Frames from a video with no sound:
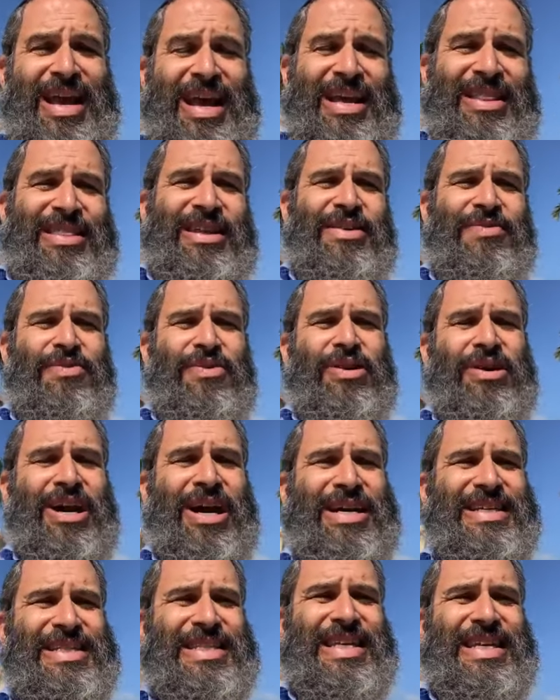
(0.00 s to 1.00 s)
And therefore,
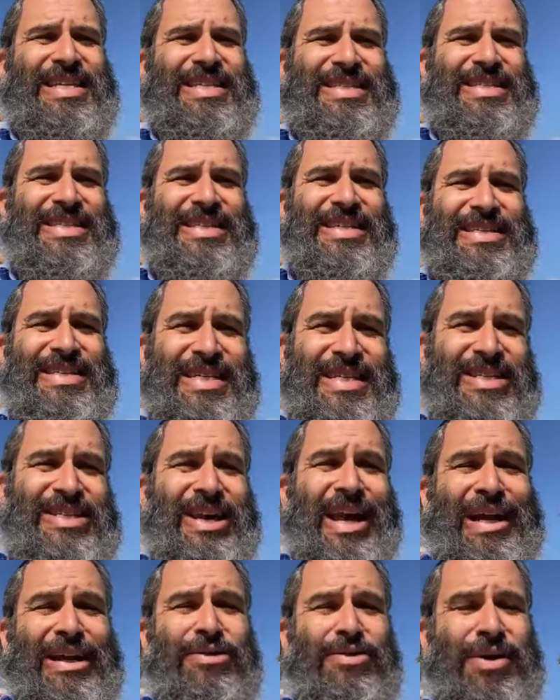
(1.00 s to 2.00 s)
God says, Since
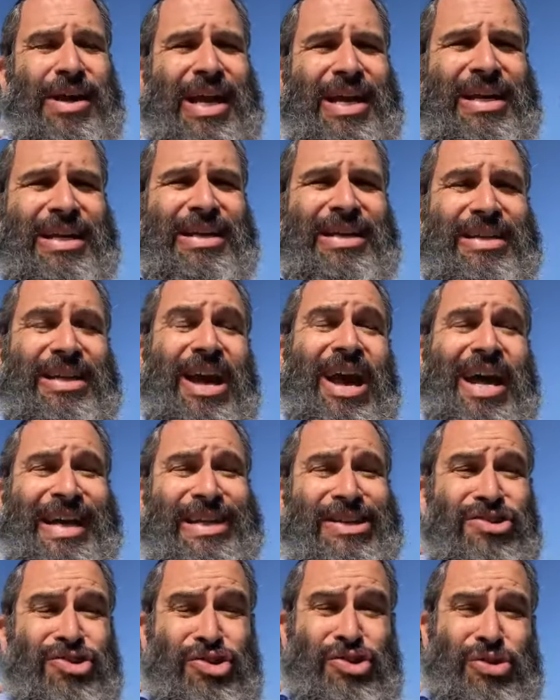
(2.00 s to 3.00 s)
I created it, I
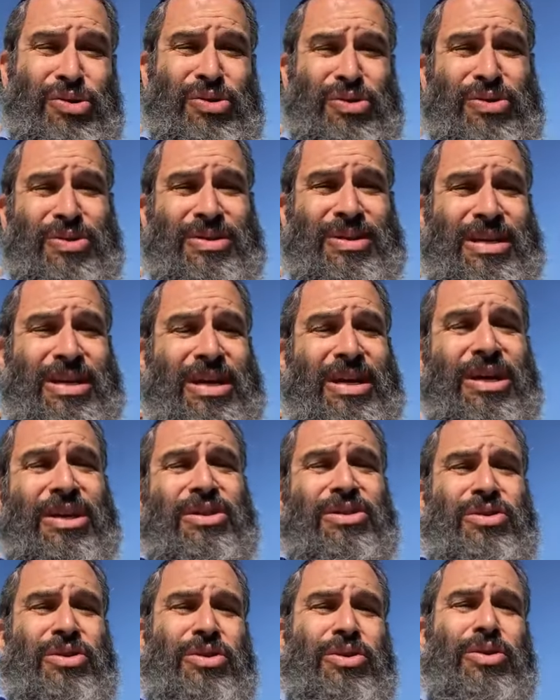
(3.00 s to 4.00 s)
can choose
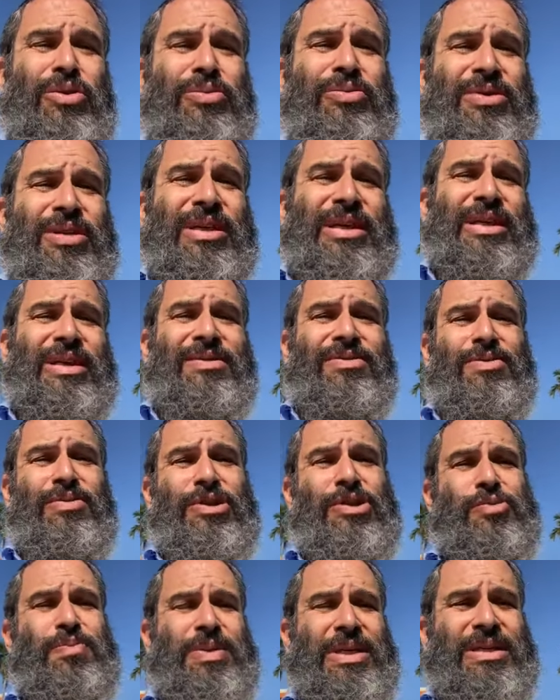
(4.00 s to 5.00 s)
to whom to give
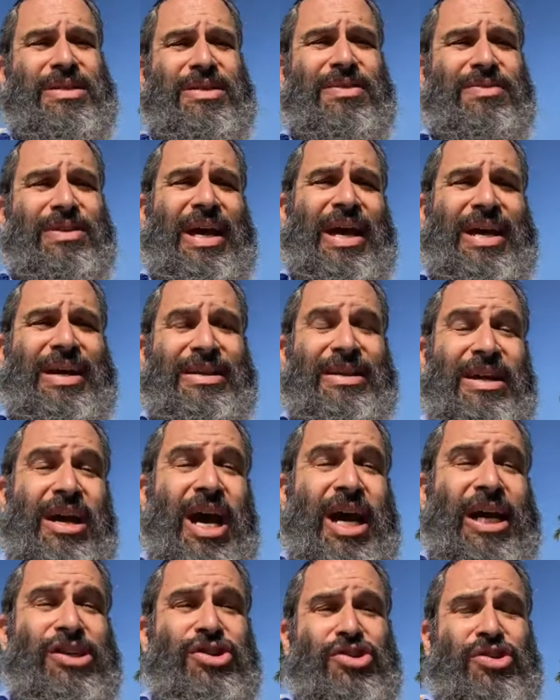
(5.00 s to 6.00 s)
which piece of land. And
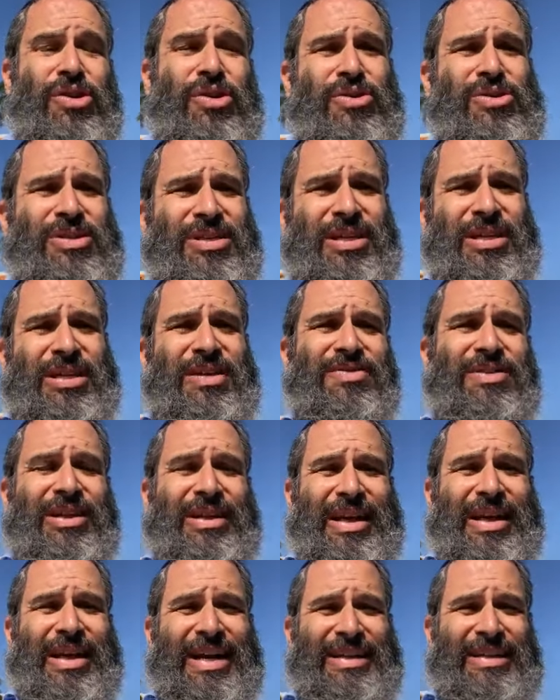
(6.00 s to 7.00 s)
I chose to give
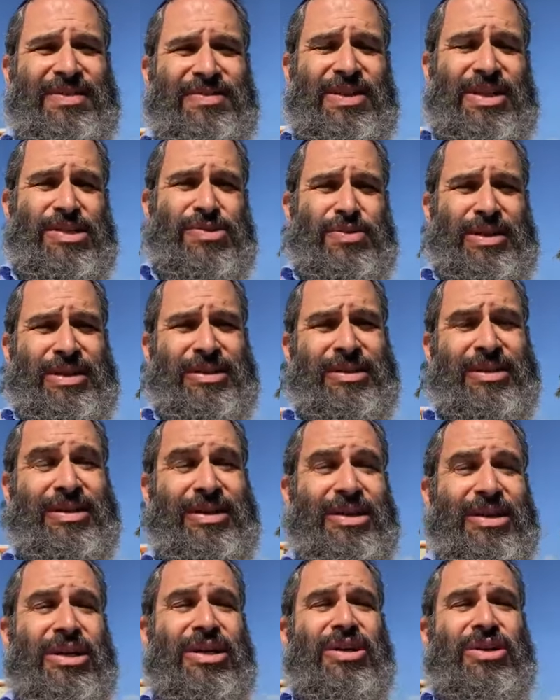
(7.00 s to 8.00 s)
the land of Israel
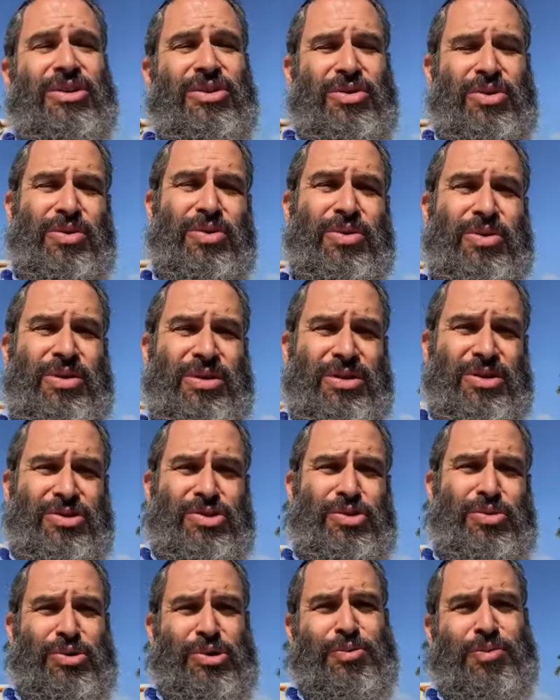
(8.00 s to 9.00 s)
to the
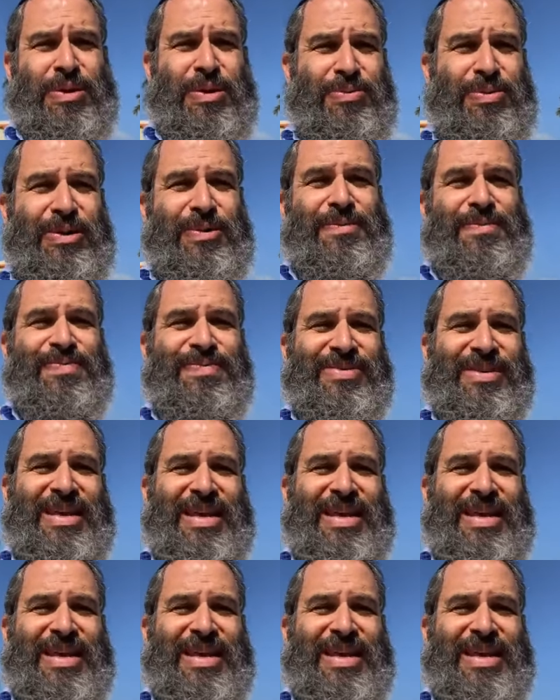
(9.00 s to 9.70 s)
Jewish people.